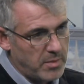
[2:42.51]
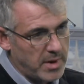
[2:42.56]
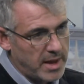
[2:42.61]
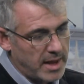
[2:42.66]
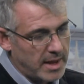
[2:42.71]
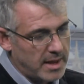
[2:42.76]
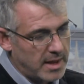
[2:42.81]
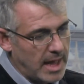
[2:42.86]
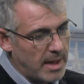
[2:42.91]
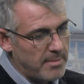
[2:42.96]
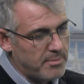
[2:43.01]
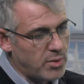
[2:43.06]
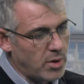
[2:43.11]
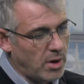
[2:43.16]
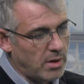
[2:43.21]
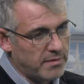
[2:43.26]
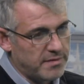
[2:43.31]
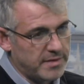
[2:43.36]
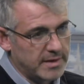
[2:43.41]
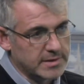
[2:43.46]
We get
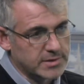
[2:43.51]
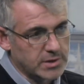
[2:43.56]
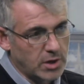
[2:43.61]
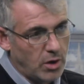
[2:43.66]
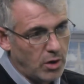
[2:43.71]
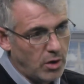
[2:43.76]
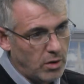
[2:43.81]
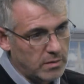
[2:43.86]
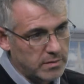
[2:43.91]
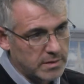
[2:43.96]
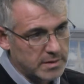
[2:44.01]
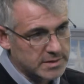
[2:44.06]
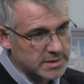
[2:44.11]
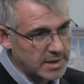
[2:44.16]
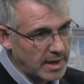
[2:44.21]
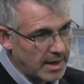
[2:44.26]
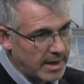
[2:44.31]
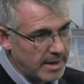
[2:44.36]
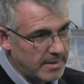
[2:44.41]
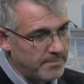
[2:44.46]
brought things all the
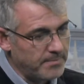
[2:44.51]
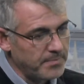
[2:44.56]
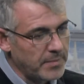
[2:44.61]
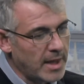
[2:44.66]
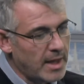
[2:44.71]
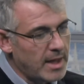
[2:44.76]
time.